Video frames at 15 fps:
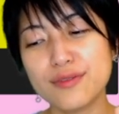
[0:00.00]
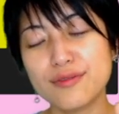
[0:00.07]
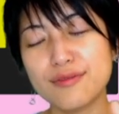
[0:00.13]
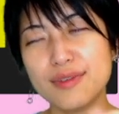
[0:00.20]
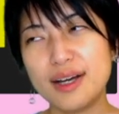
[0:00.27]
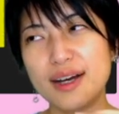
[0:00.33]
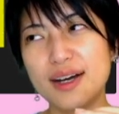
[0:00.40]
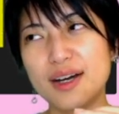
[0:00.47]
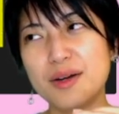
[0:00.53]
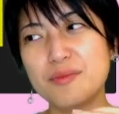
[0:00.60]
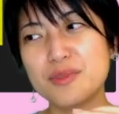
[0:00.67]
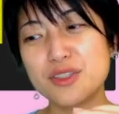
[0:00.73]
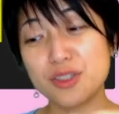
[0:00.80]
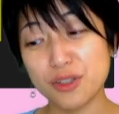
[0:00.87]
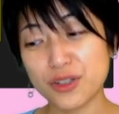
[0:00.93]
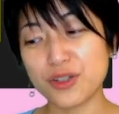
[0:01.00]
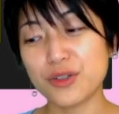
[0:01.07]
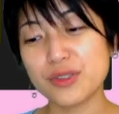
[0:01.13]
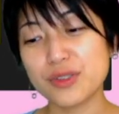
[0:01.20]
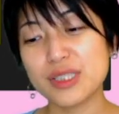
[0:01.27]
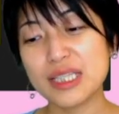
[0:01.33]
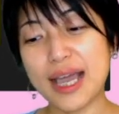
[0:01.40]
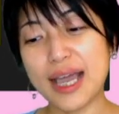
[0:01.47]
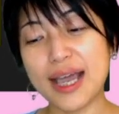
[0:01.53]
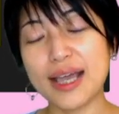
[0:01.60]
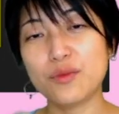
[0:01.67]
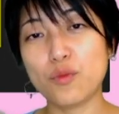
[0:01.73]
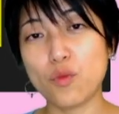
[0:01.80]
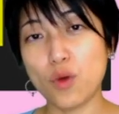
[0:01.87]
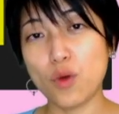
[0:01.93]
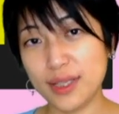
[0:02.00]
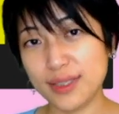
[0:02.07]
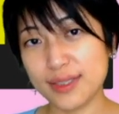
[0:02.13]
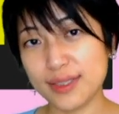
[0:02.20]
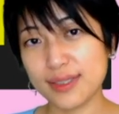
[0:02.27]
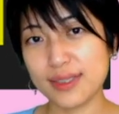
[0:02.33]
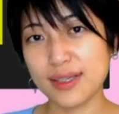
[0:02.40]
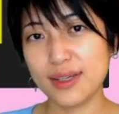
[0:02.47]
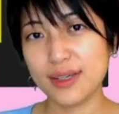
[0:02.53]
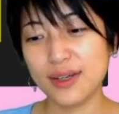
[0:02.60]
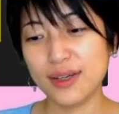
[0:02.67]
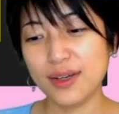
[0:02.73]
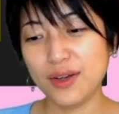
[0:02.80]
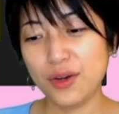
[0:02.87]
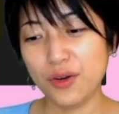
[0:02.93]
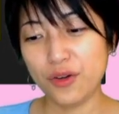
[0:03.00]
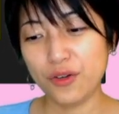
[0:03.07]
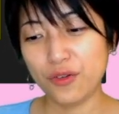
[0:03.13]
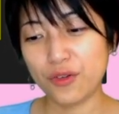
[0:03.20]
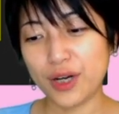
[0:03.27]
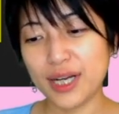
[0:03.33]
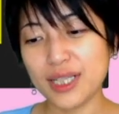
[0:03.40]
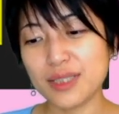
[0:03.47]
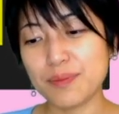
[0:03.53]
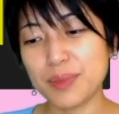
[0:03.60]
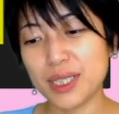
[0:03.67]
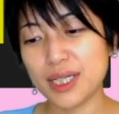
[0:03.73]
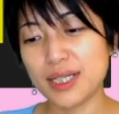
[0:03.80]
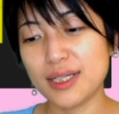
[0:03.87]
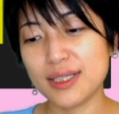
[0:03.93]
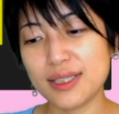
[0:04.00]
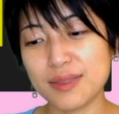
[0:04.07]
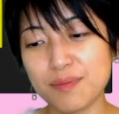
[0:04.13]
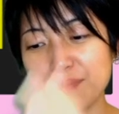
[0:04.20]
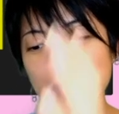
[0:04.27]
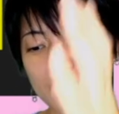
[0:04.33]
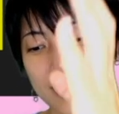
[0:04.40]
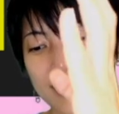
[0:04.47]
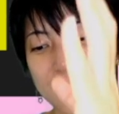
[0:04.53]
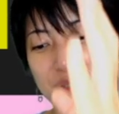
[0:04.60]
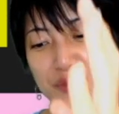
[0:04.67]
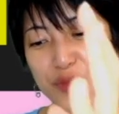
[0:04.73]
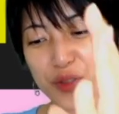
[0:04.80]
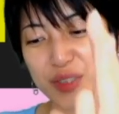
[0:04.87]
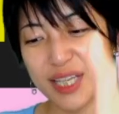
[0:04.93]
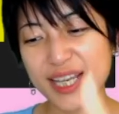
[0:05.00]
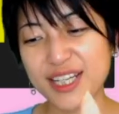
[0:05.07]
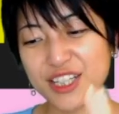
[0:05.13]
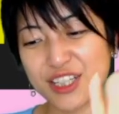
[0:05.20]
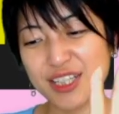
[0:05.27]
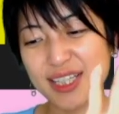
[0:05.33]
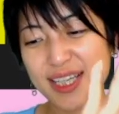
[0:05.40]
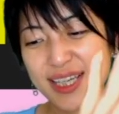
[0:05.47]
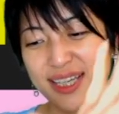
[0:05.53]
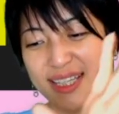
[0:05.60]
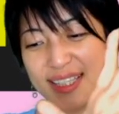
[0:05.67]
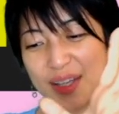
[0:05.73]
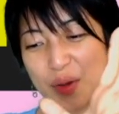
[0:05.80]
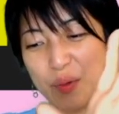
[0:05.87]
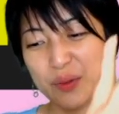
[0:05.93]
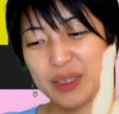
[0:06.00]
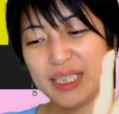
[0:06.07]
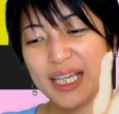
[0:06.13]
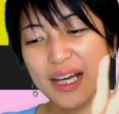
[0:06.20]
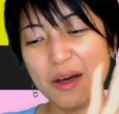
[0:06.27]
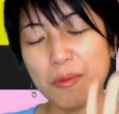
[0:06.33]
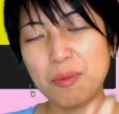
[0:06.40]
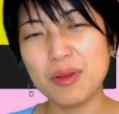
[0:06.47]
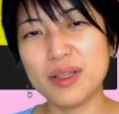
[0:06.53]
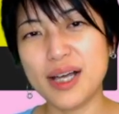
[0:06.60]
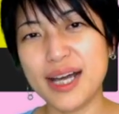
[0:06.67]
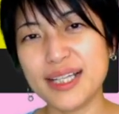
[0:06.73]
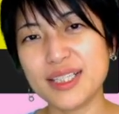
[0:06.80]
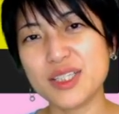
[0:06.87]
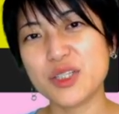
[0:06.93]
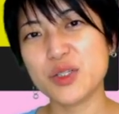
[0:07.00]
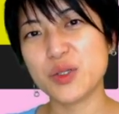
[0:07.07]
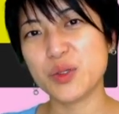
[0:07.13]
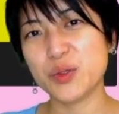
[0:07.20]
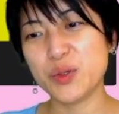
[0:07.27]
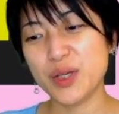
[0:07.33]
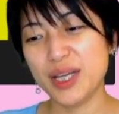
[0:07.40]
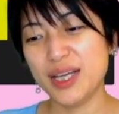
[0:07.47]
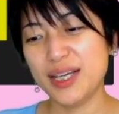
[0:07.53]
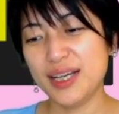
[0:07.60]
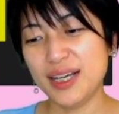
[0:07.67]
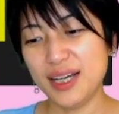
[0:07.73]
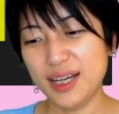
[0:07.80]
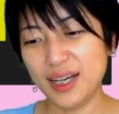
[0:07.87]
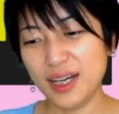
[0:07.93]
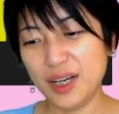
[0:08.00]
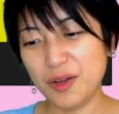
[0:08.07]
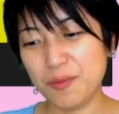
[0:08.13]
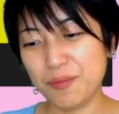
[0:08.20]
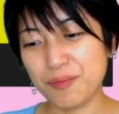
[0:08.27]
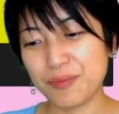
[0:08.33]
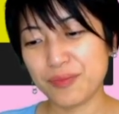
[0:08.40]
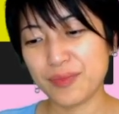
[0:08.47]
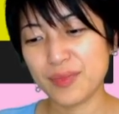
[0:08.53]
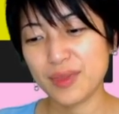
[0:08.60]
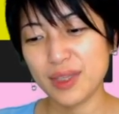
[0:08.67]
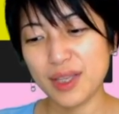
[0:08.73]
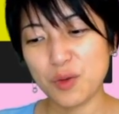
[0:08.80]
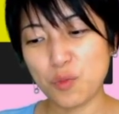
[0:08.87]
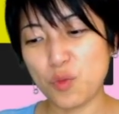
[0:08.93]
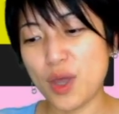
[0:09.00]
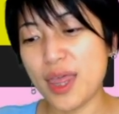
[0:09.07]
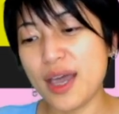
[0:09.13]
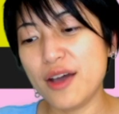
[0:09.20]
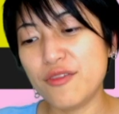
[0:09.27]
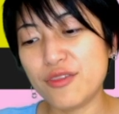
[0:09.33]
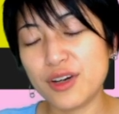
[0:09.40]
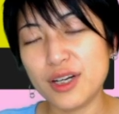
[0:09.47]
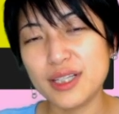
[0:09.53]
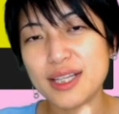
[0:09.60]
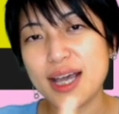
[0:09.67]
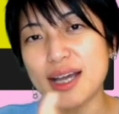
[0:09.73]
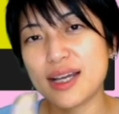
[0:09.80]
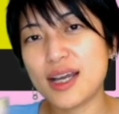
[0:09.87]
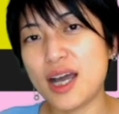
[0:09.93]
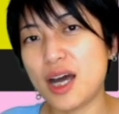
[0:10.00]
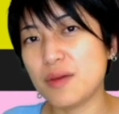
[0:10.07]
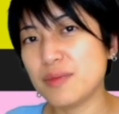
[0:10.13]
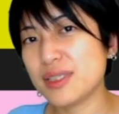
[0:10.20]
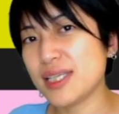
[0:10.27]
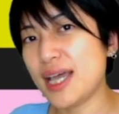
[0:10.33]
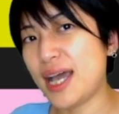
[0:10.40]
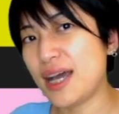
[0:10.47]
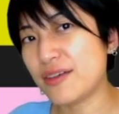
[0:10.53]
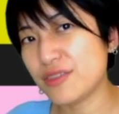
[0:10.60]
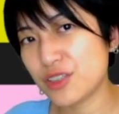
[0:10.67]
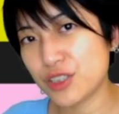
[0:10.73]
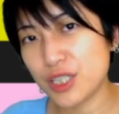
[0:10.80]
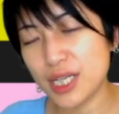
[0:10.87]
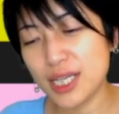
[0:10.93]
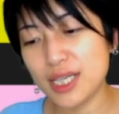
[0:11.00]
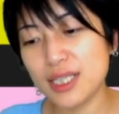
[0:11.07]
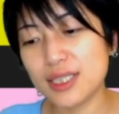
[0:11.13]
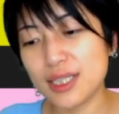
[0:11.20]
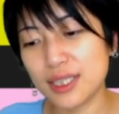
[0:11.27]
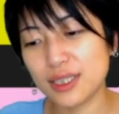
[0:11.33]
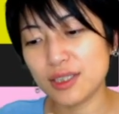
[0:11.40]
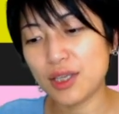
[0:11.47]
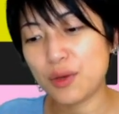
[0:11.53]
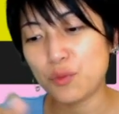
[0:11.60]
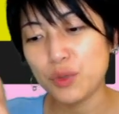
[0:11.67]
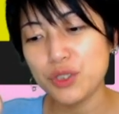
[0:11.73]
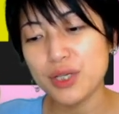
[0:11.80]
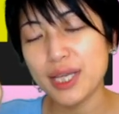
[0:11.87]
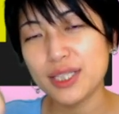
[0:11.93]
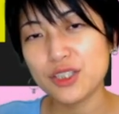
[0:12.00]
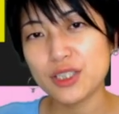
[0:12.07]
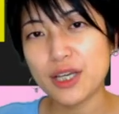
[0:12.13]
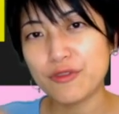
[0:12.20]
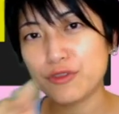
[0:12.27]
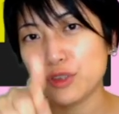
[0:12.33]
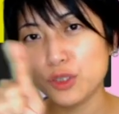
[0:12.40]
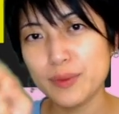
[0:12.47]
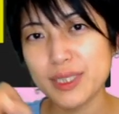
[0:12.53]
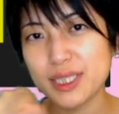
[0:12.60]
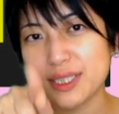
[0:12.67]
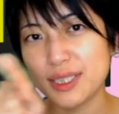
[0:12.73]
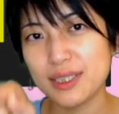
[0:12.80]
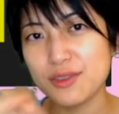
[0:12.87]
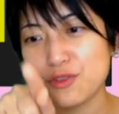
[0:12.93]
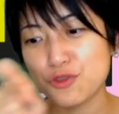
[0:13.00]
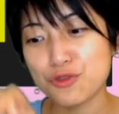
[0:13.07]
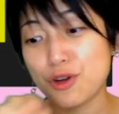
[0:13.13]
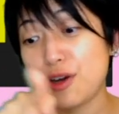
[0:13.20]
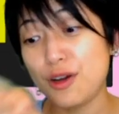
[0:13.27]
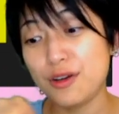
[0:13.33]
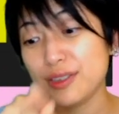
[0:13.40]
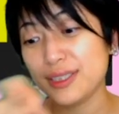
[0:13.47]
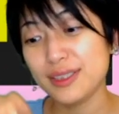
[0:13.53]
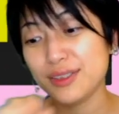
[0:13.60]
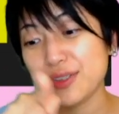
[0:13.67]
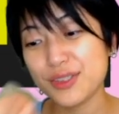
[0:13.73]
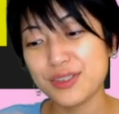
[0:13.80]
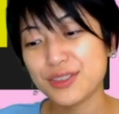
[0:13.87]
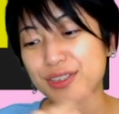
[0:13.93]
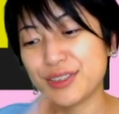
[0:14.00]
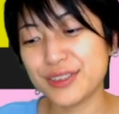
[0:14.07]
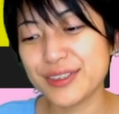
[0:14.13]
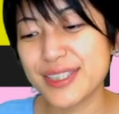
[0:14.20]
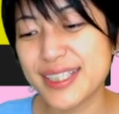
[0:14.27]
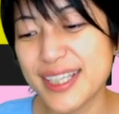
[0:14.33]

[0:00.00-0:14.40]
um, circles at once, right? Because, because the rotation is only applied to um, whatever that comes after it. And, and when you enter that for loop, it's going to draw all the little circles,